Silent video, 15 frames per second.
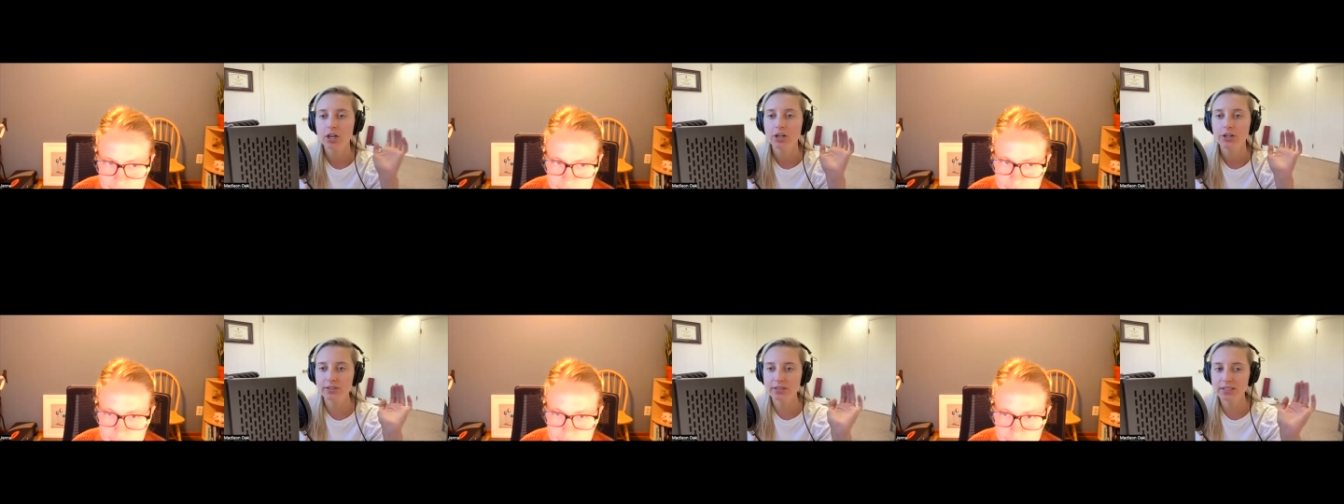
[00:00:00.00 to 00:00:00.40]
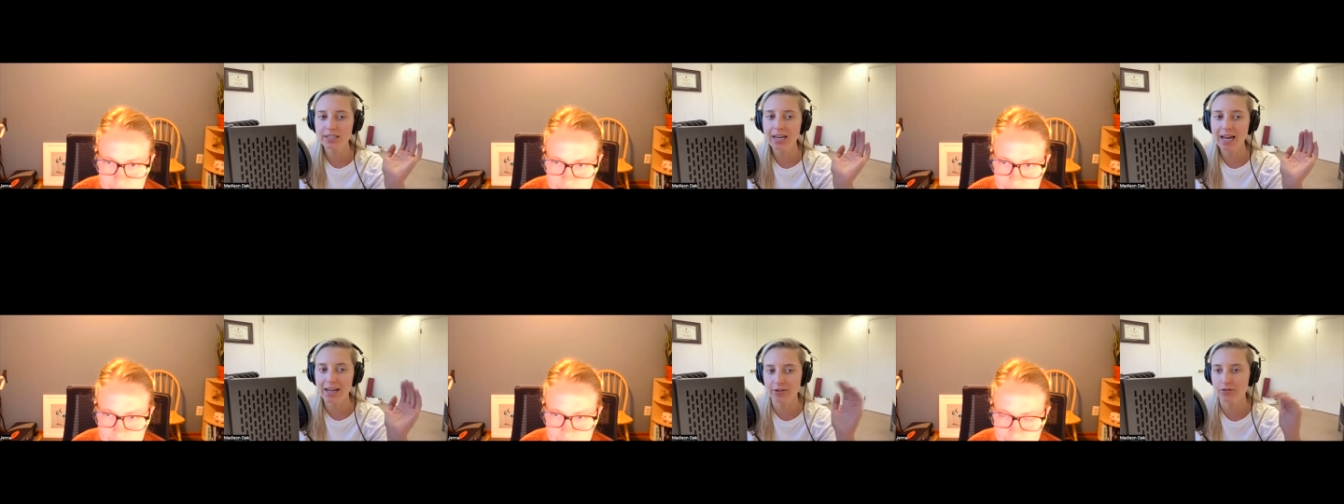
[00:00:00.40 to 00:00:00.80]
You just need
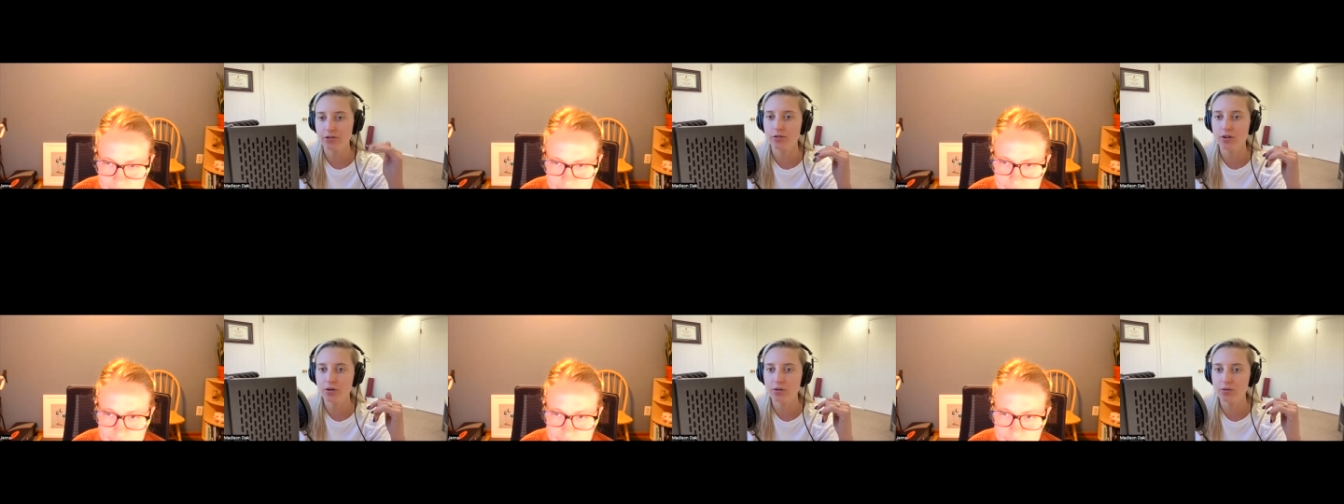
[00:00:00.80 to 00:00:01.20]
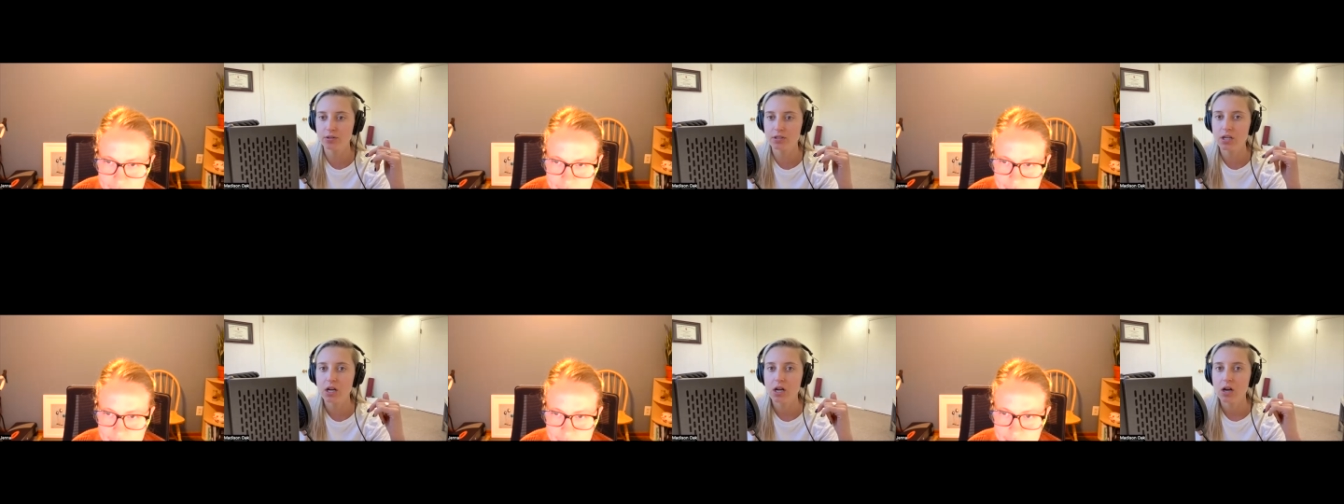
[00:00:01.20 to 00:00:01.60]
to enter
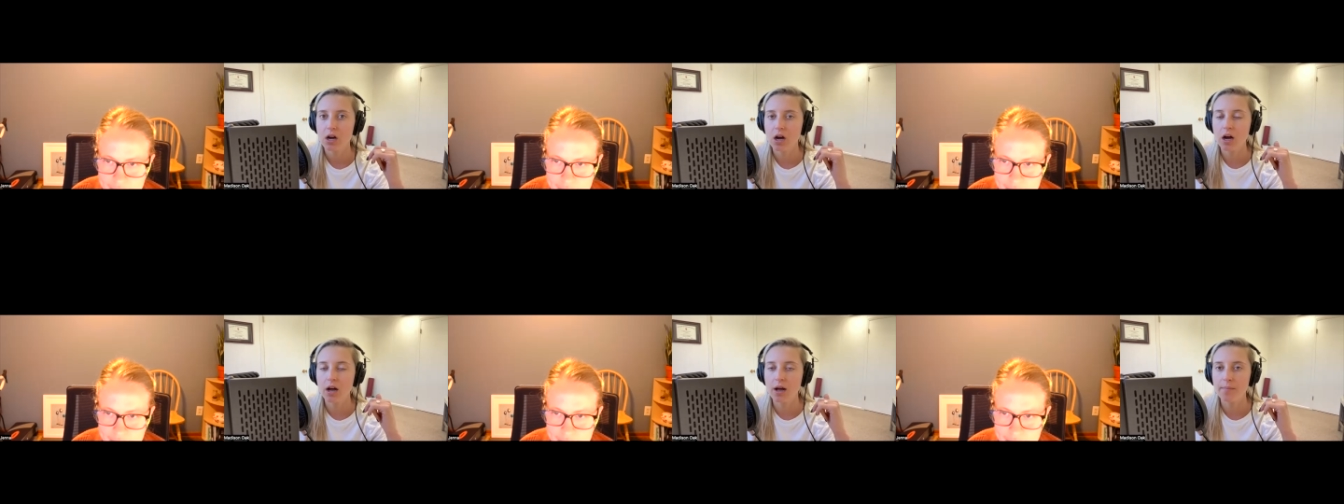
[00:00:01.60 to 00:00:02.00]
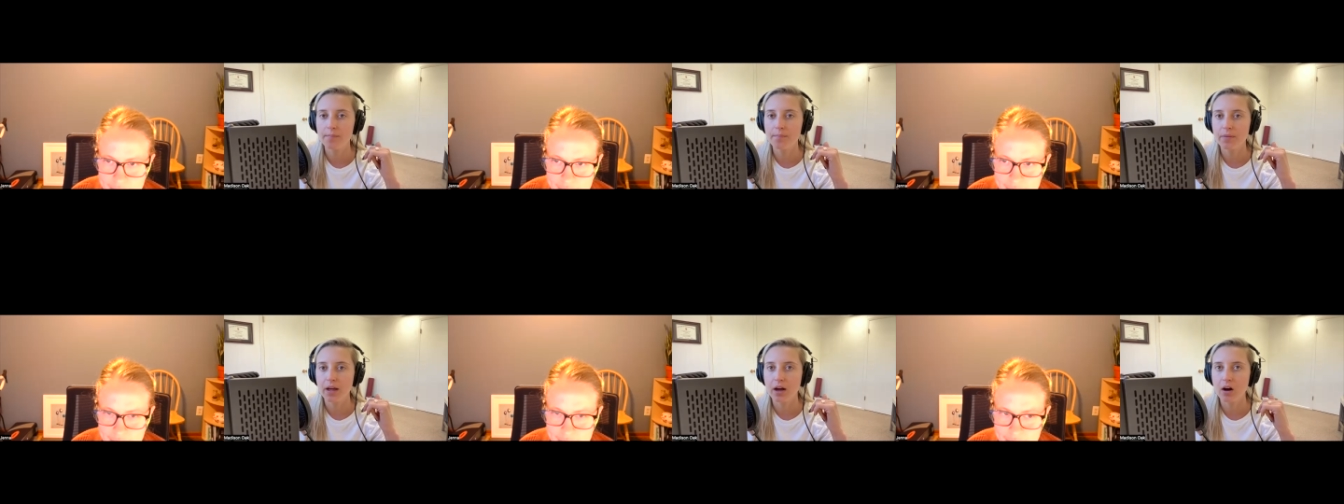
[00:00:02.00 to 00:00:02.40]
those um
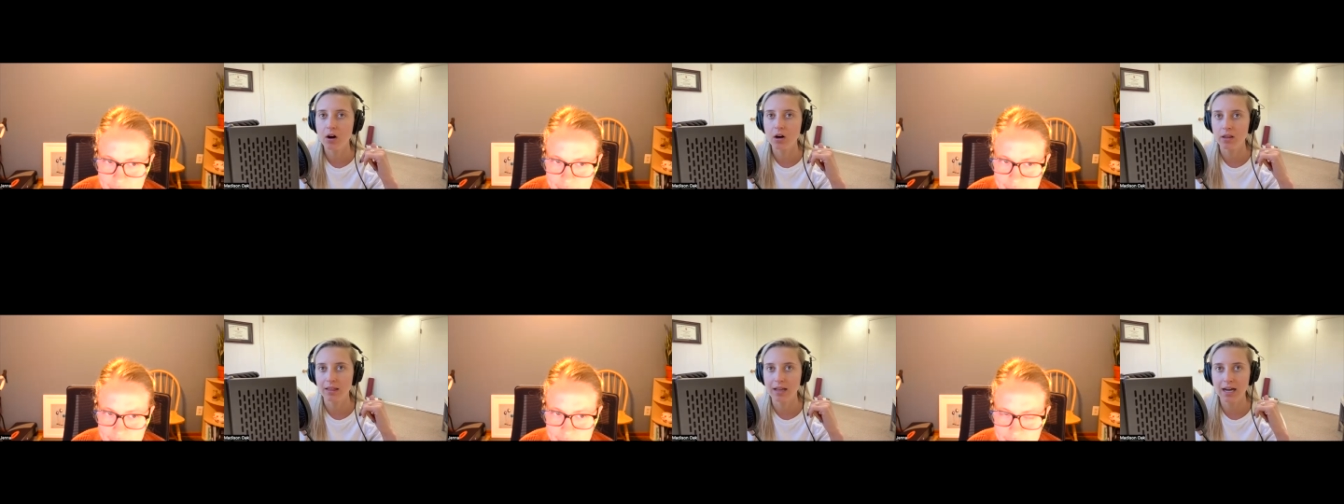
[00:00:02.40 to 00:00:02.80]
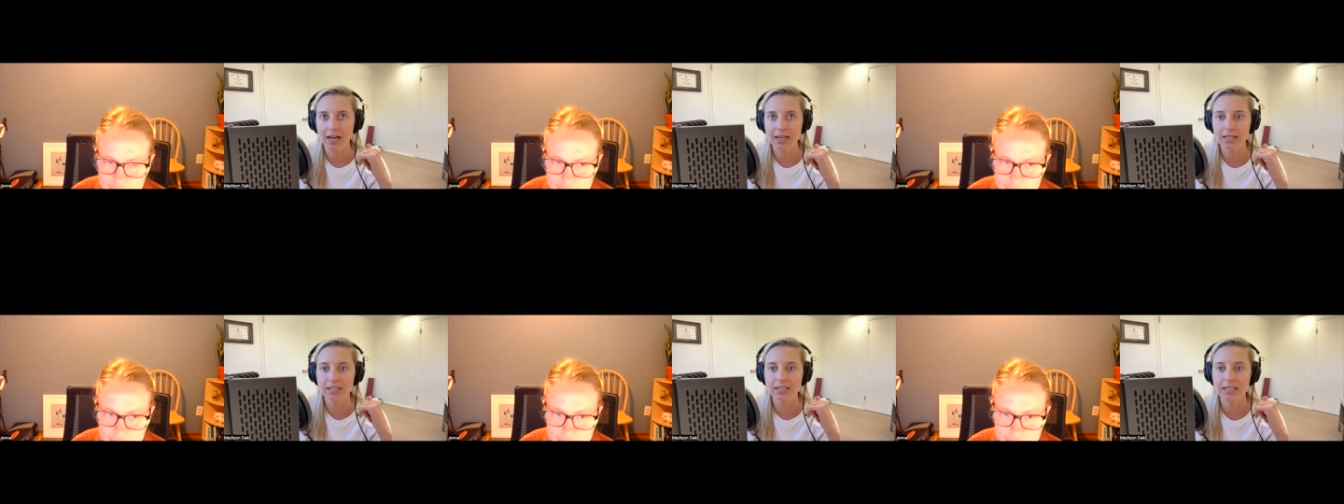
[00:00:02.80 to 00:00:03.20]

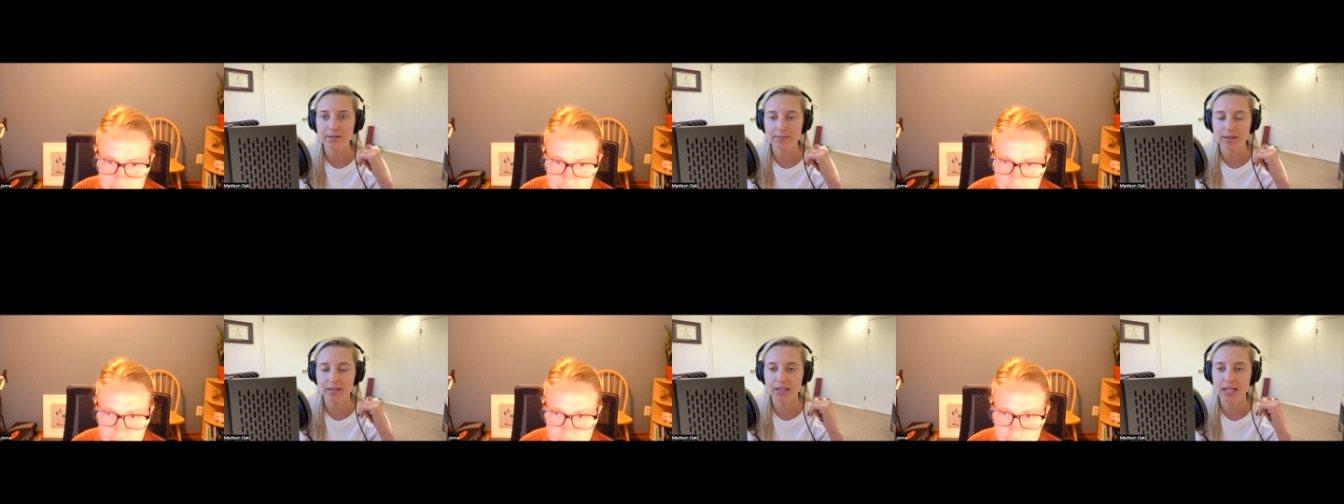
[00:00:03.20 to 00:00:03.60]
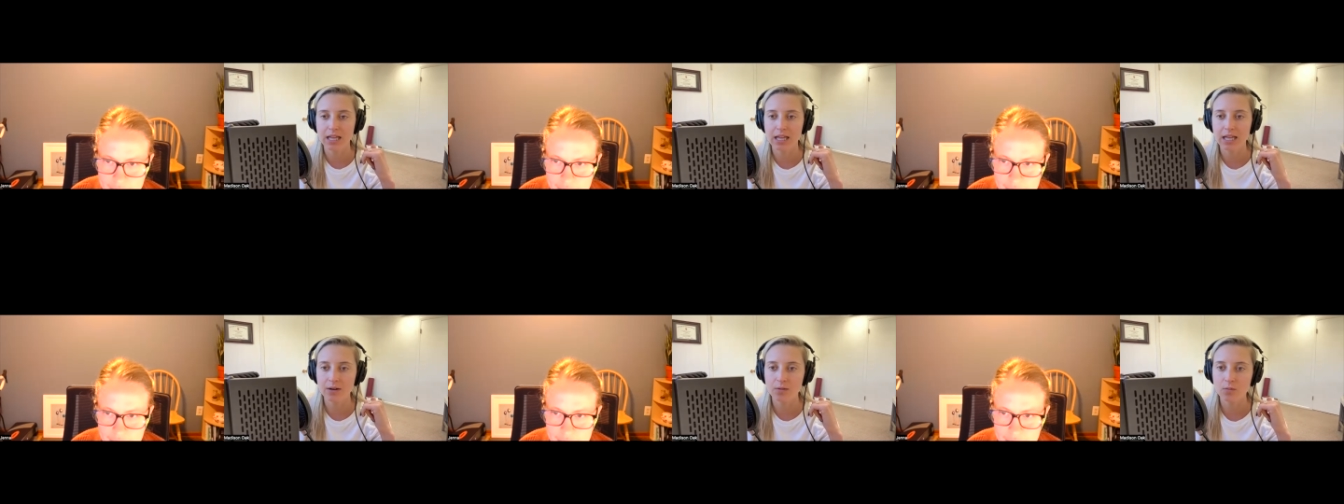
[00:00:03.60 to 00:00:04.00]
online, and
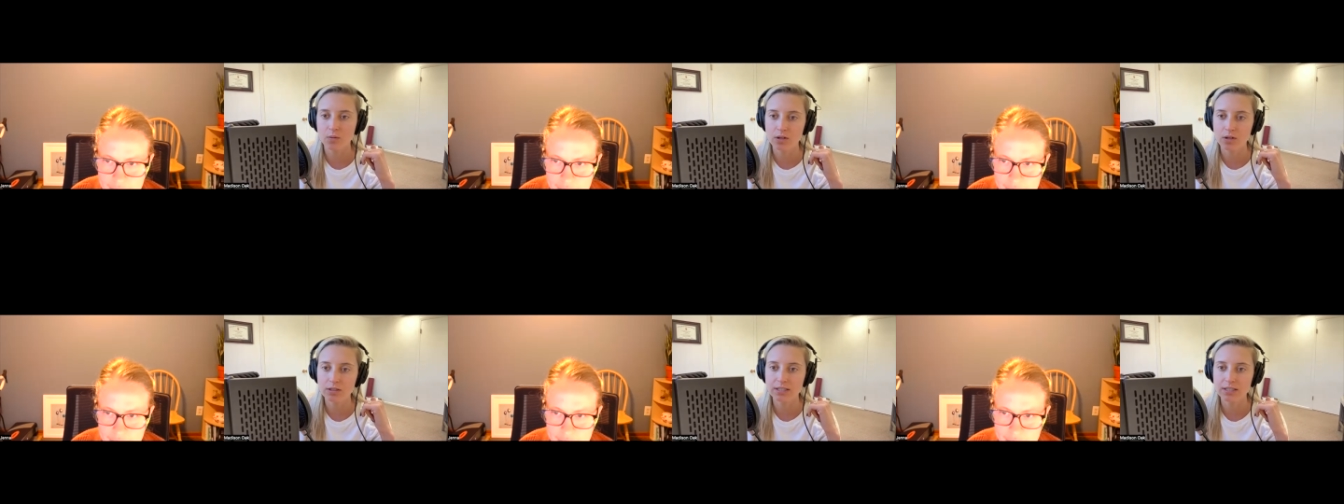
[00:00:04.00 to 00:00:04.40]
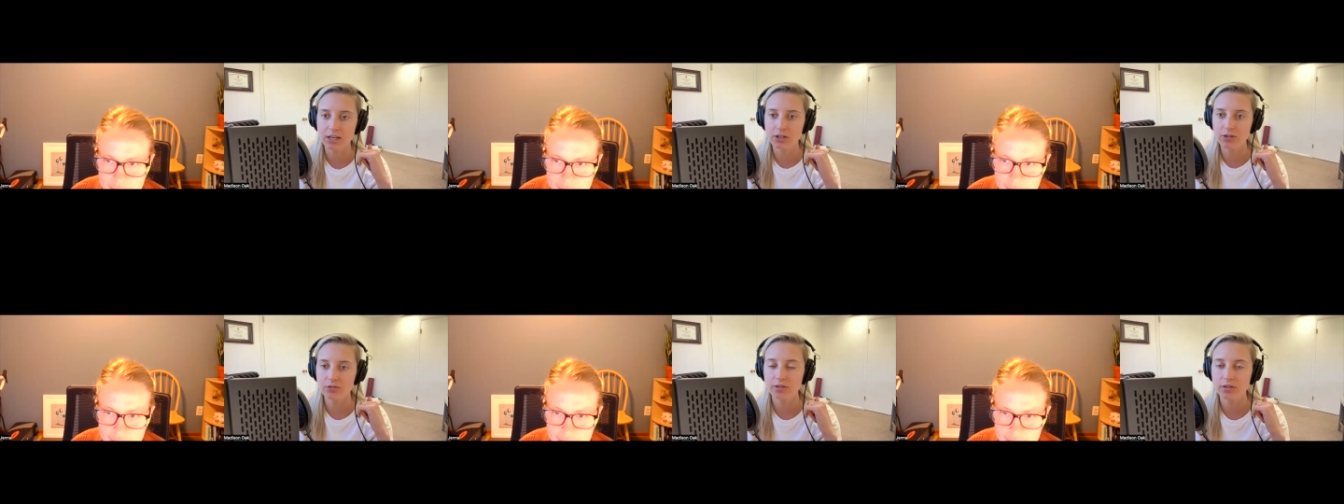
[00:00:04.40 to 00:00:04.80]
typically it will
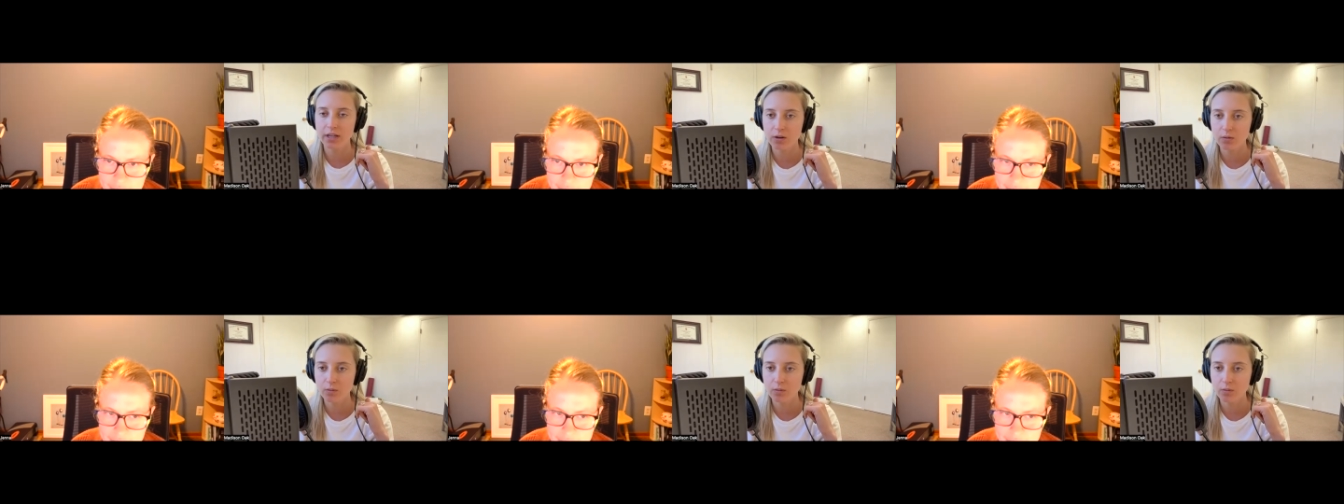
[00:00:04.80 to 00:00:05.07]
send you to like,